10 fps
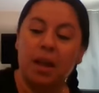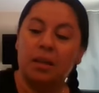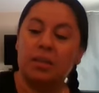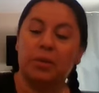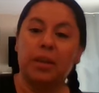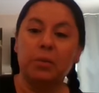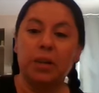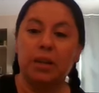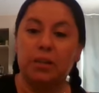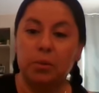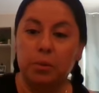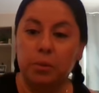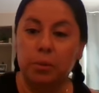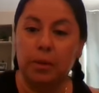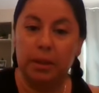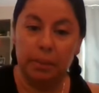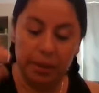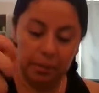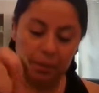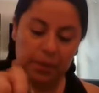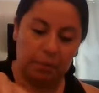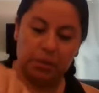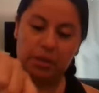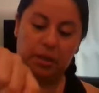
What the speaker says: So then we're going to do lemon. I'm just going